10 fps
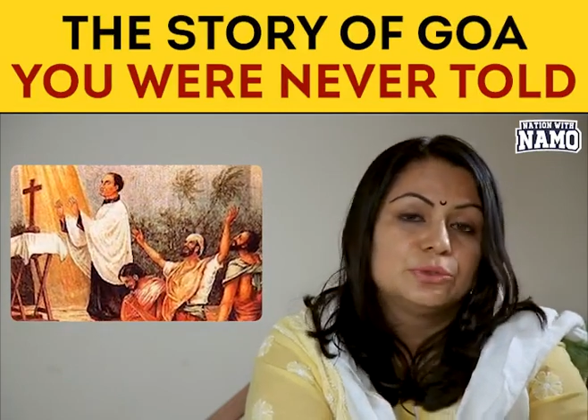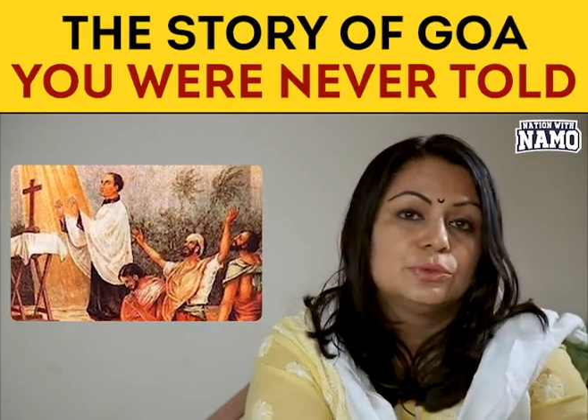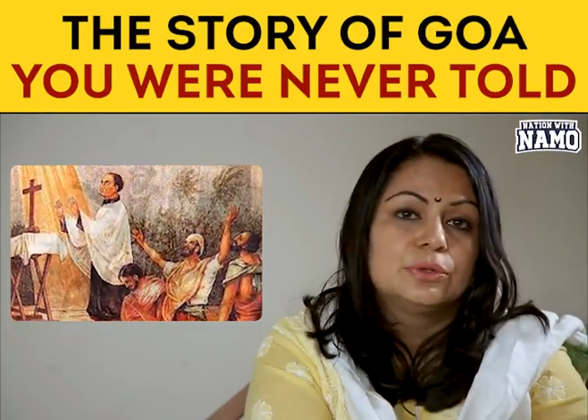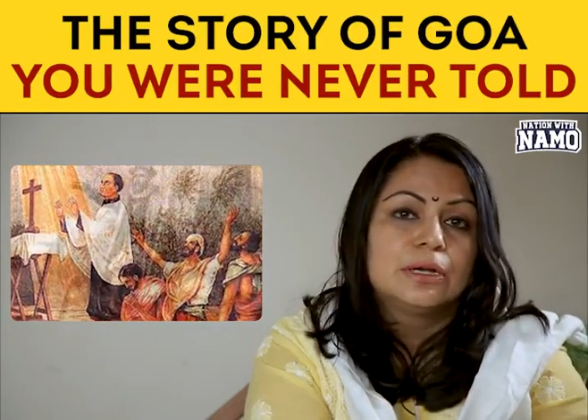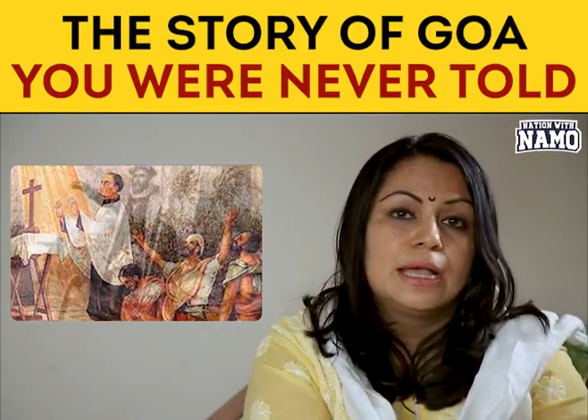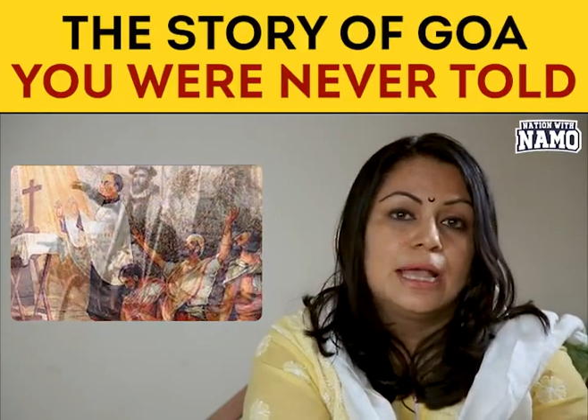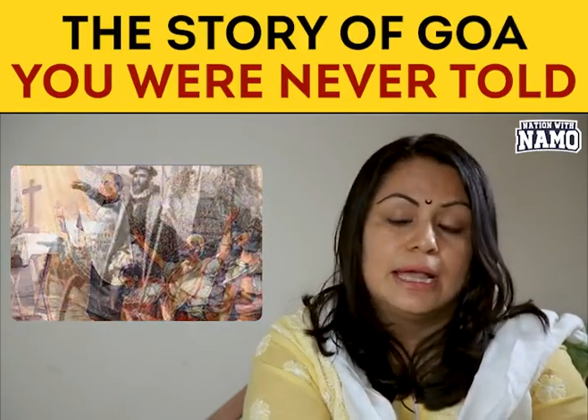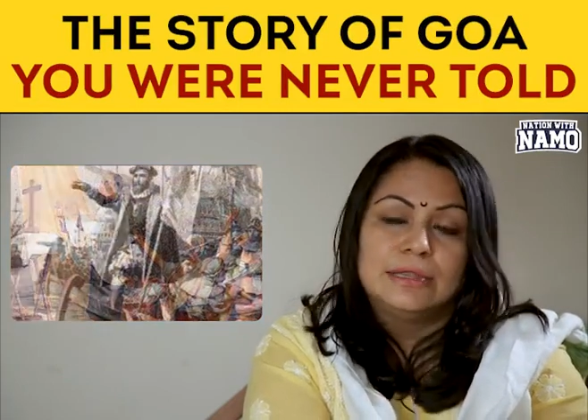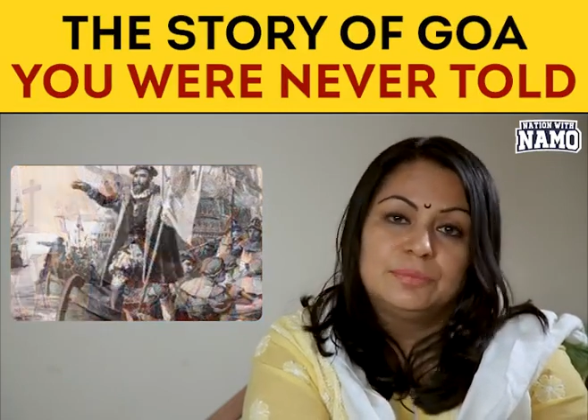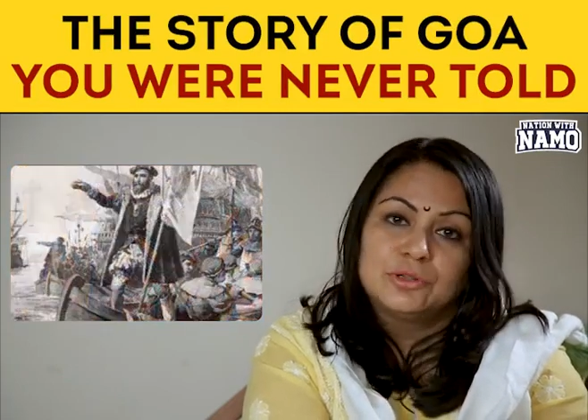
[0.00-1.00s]
to
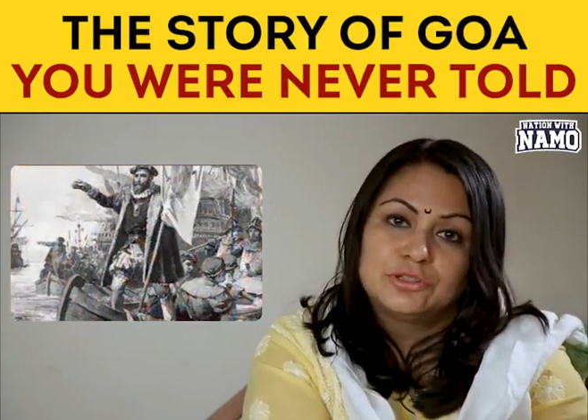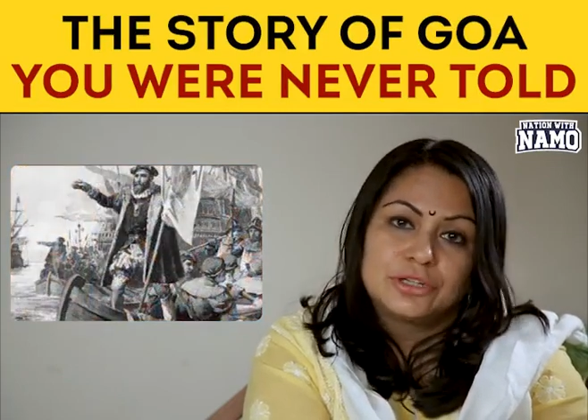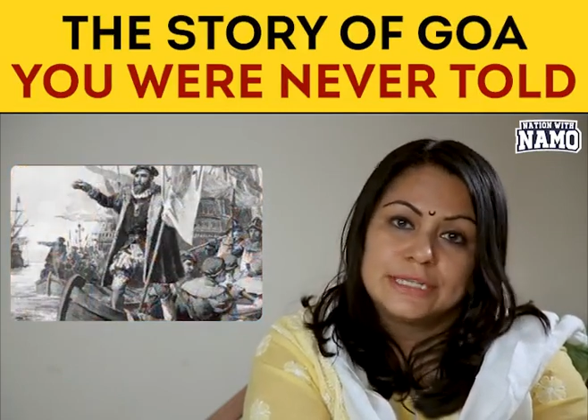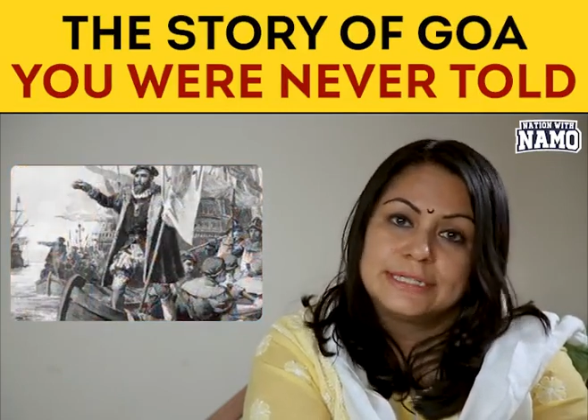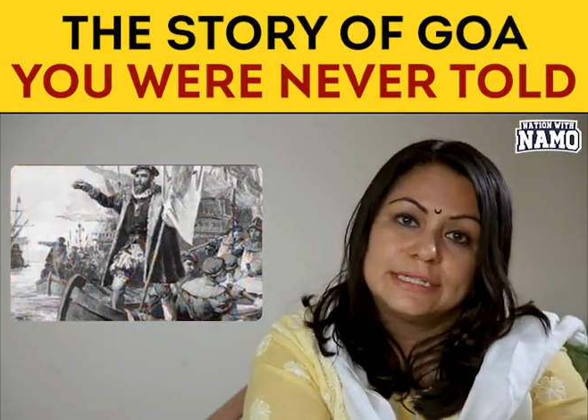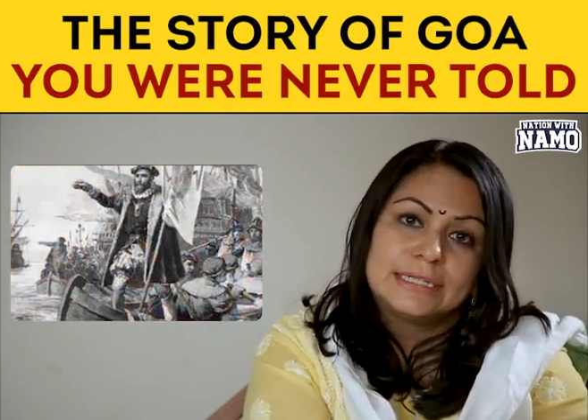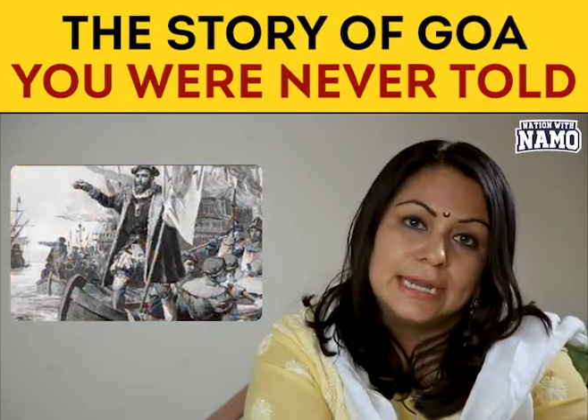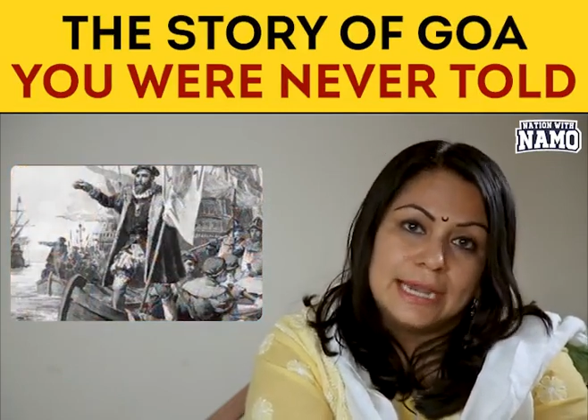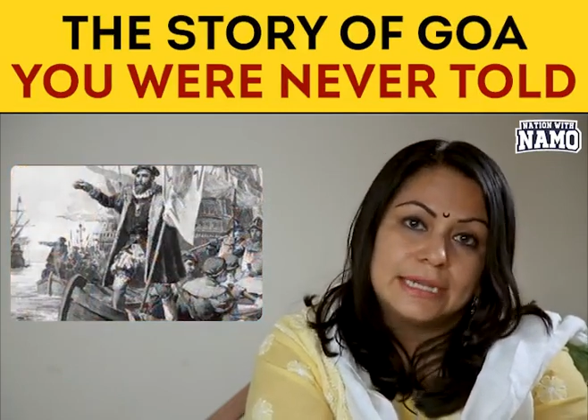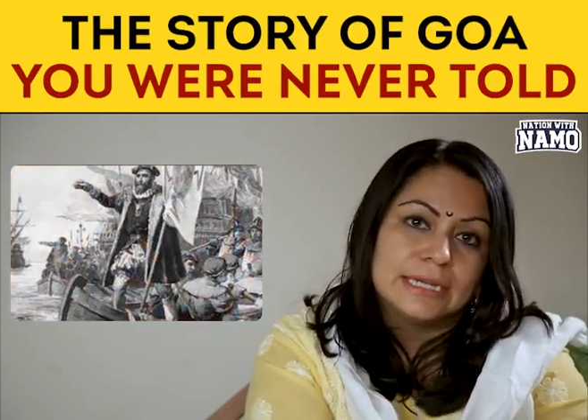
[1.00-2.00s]
and the Portuguese didn't
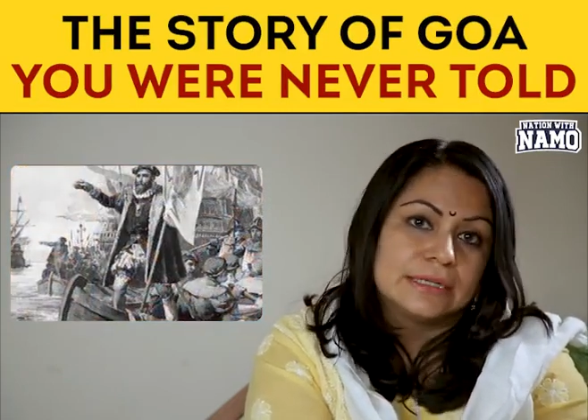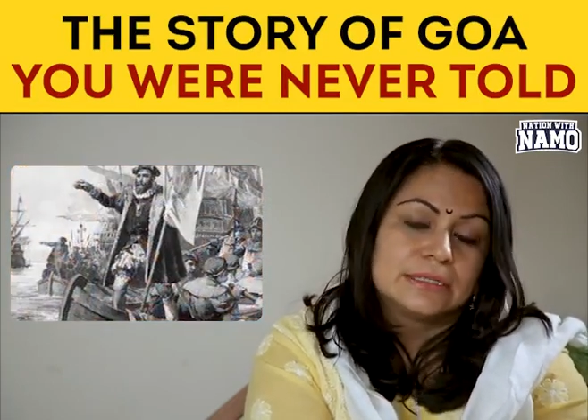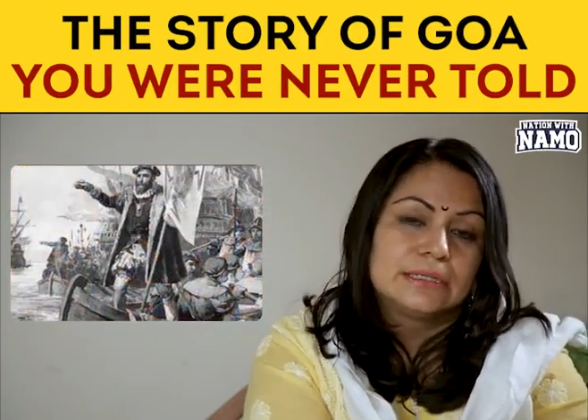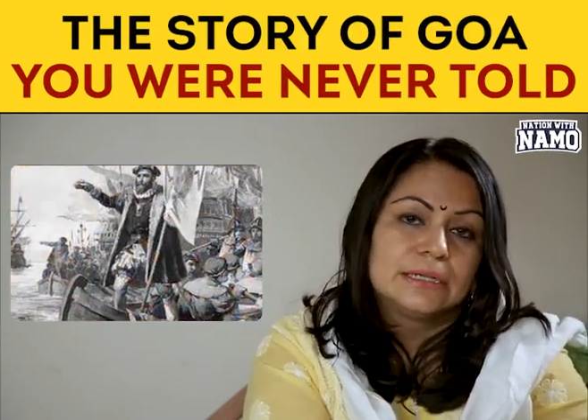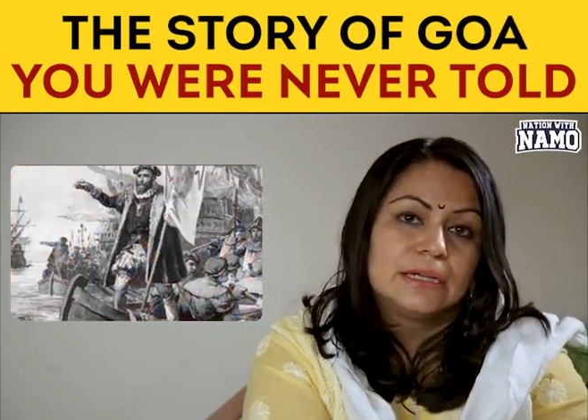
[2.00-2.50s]
like it.